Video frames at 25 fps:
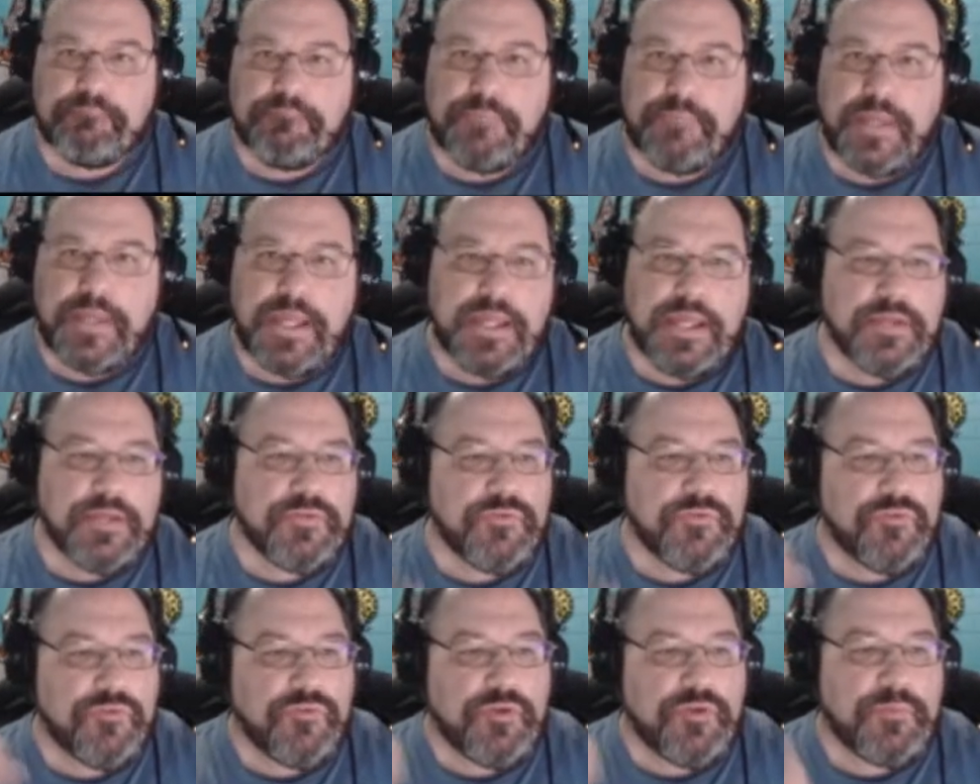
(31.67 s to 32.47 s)

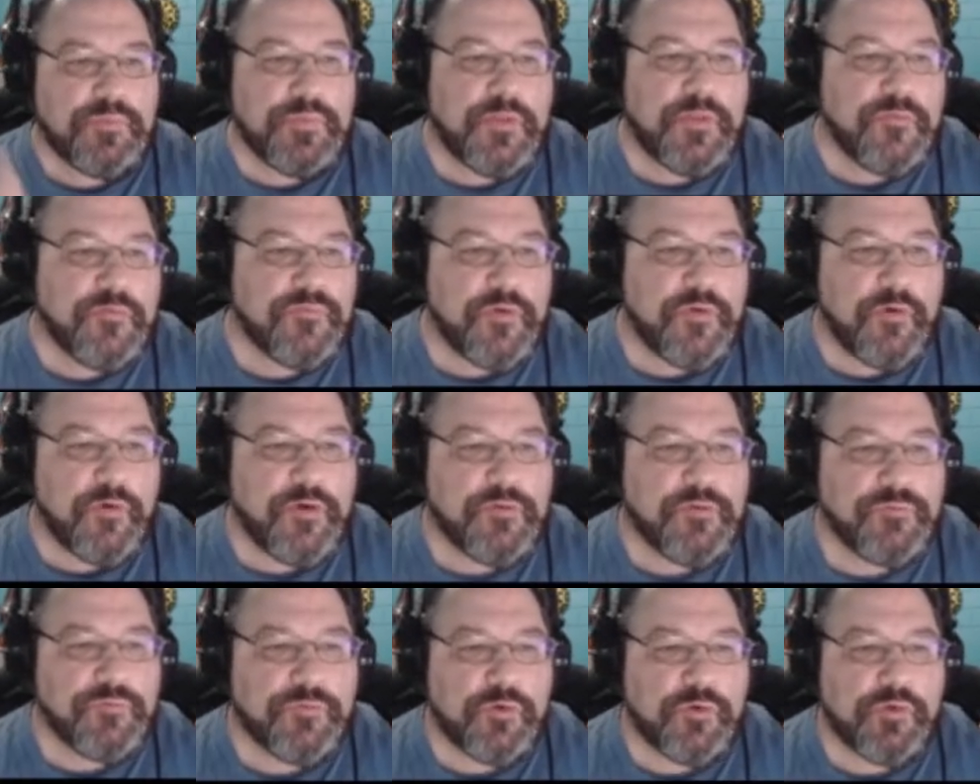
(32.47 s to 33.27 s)
and some of the
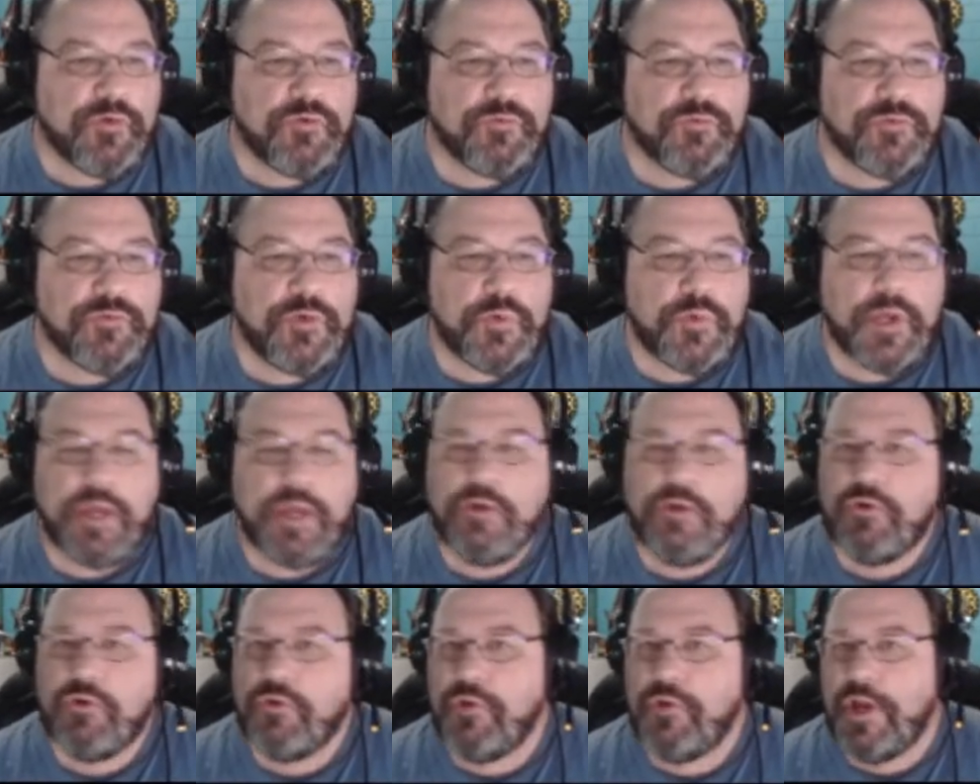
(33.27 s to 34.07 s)
very first few
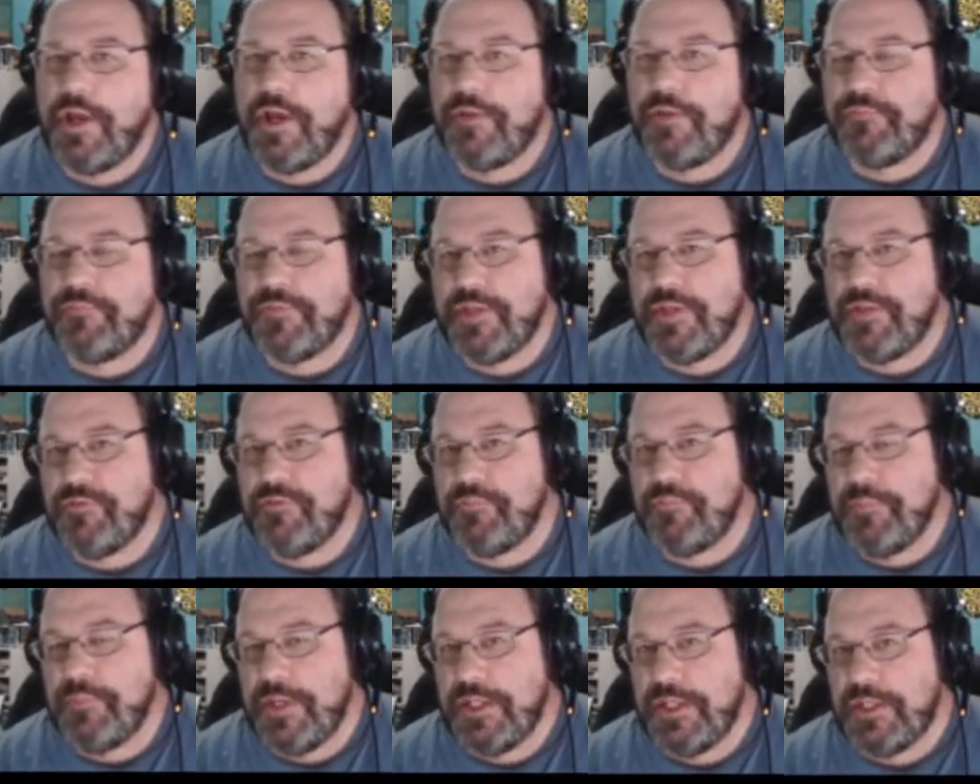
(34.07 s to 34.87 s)
aircraft
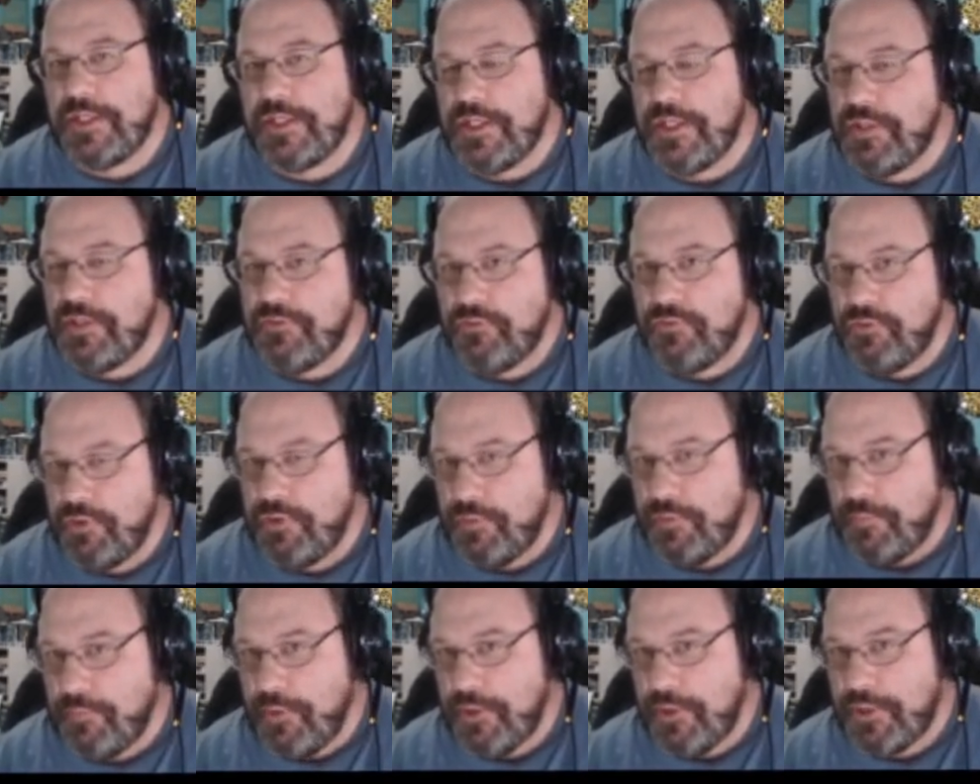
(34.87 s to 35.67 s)
that's made it into
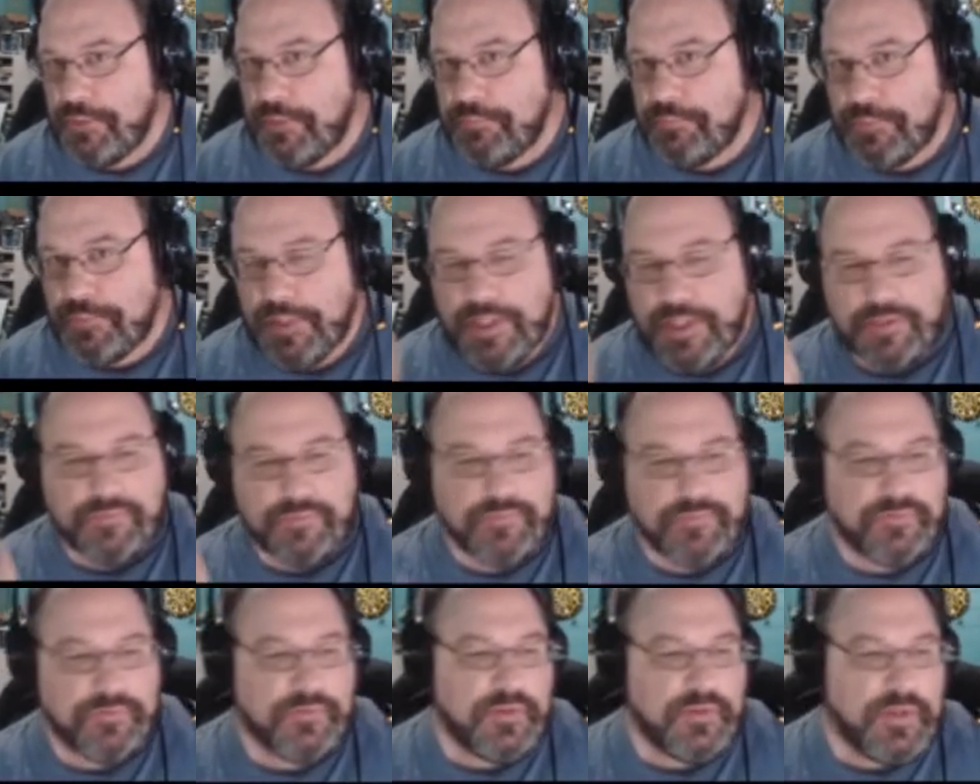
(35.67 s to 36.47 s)
the
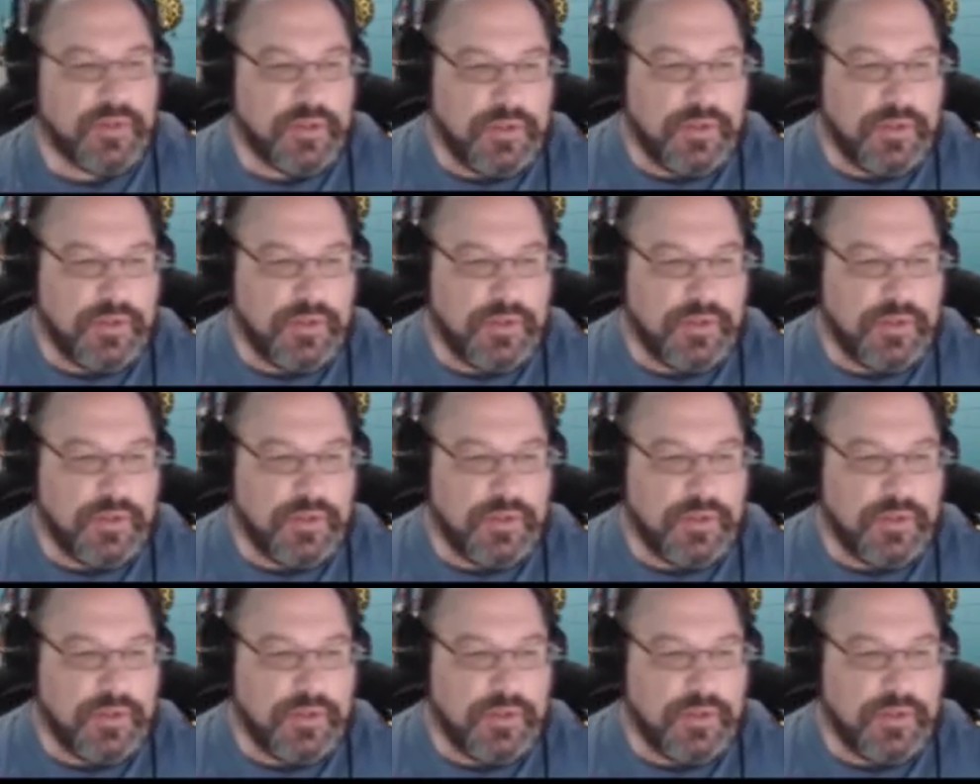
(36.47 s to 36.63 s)
marketplace.